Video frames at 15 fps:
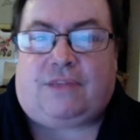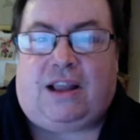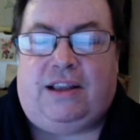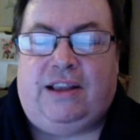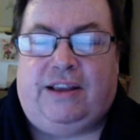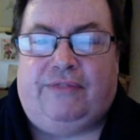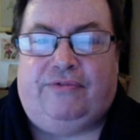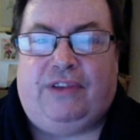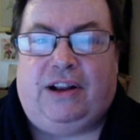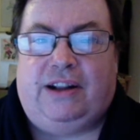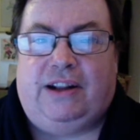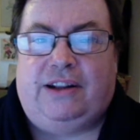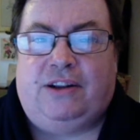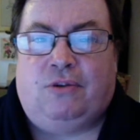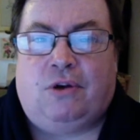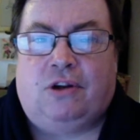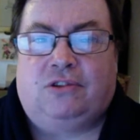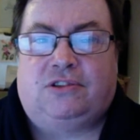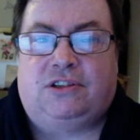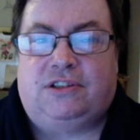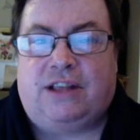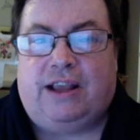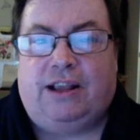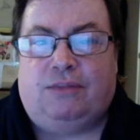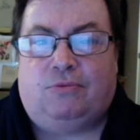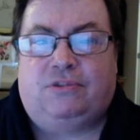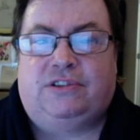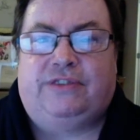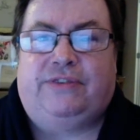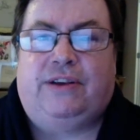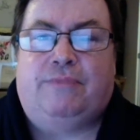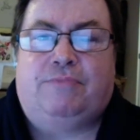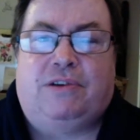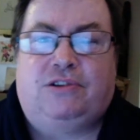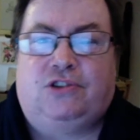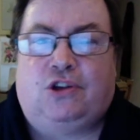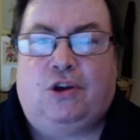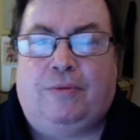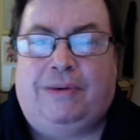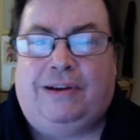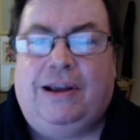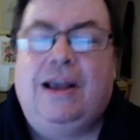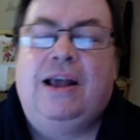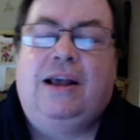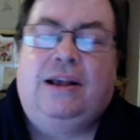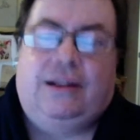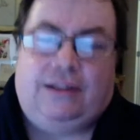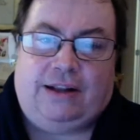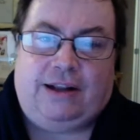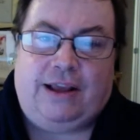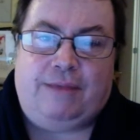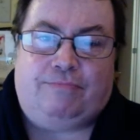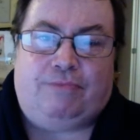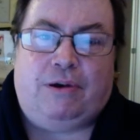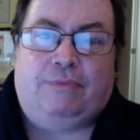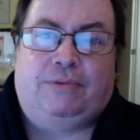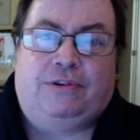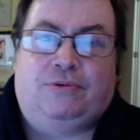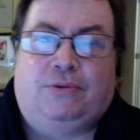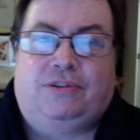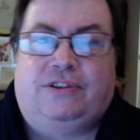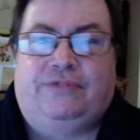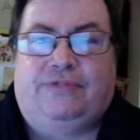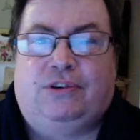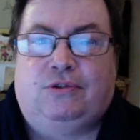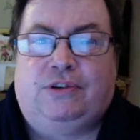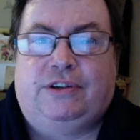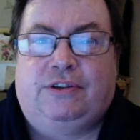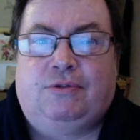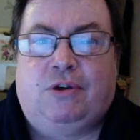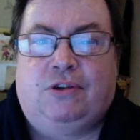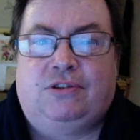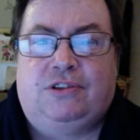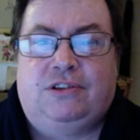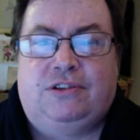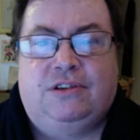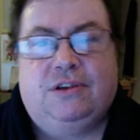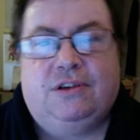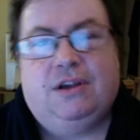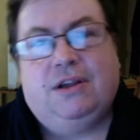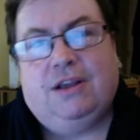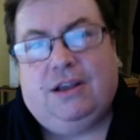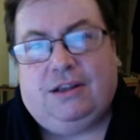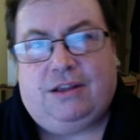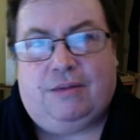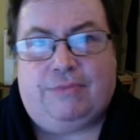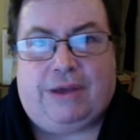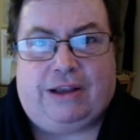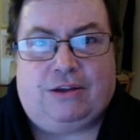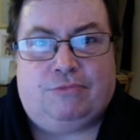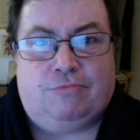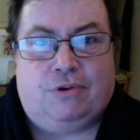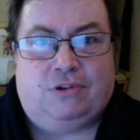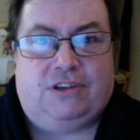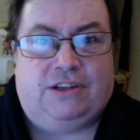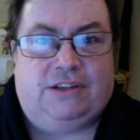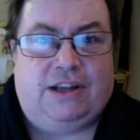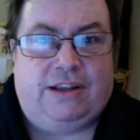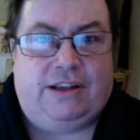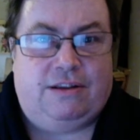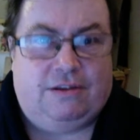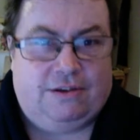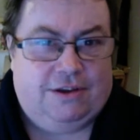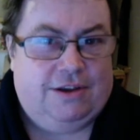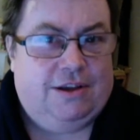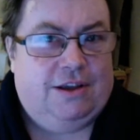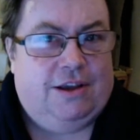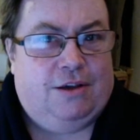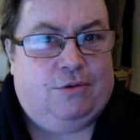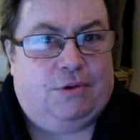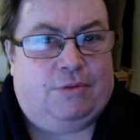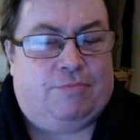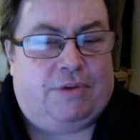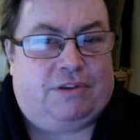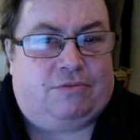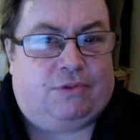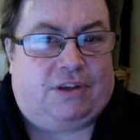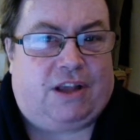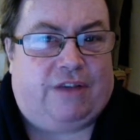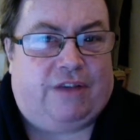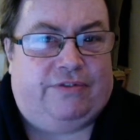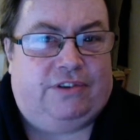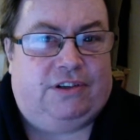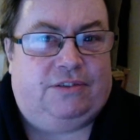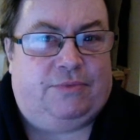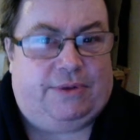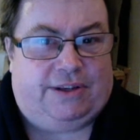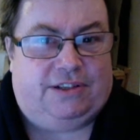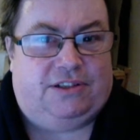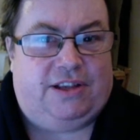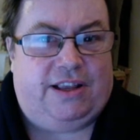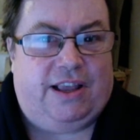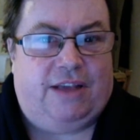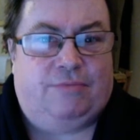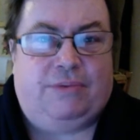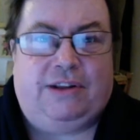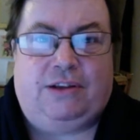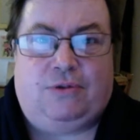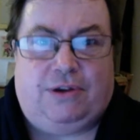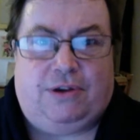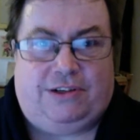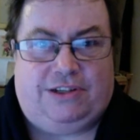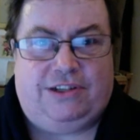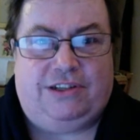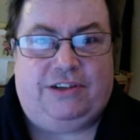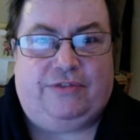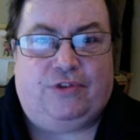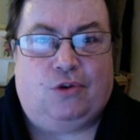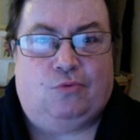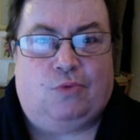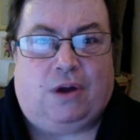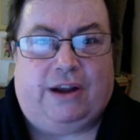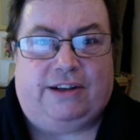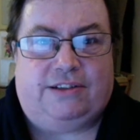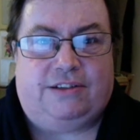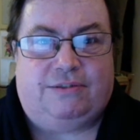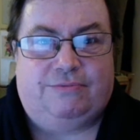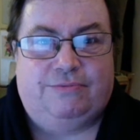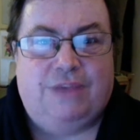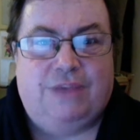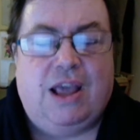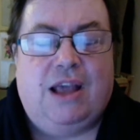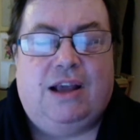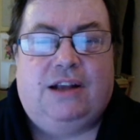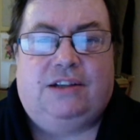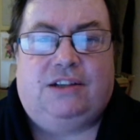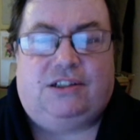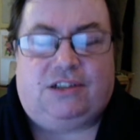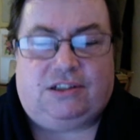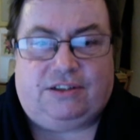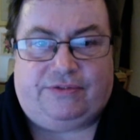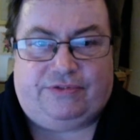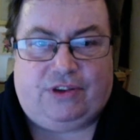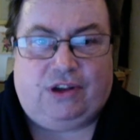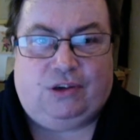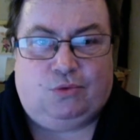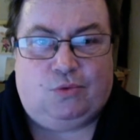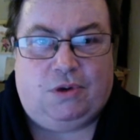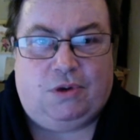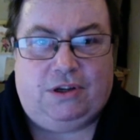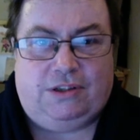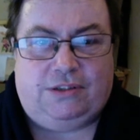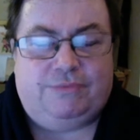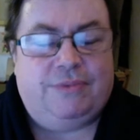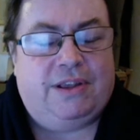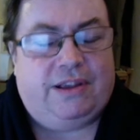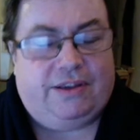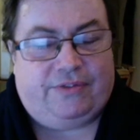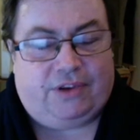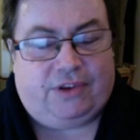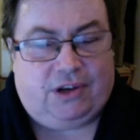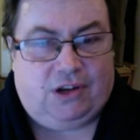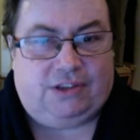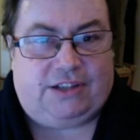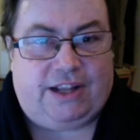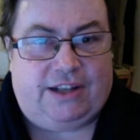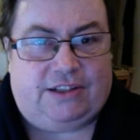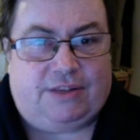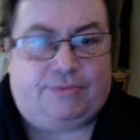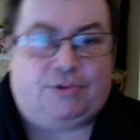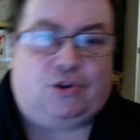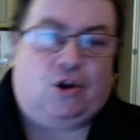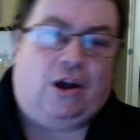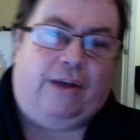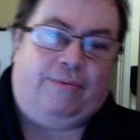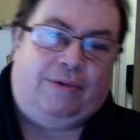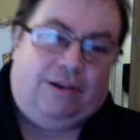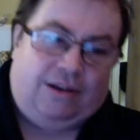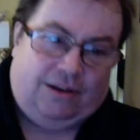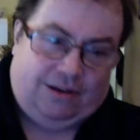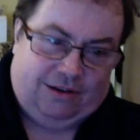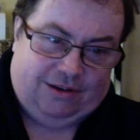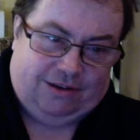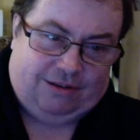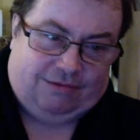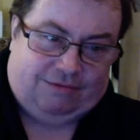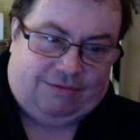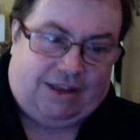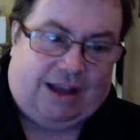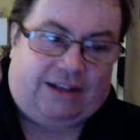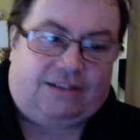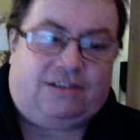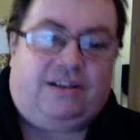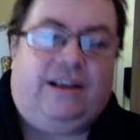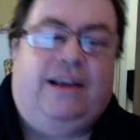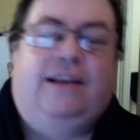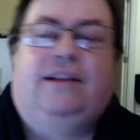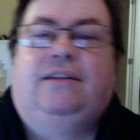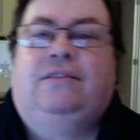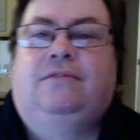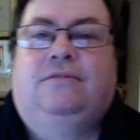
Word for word: you can fill in your answers there once you've hit post a comment, then hit publish once you've filled in your answers. Come back on Boxing Day. We'll have both recovered and we can see how many questions you've got right. Just as a final word, if you'd like to hit subscribe, that's in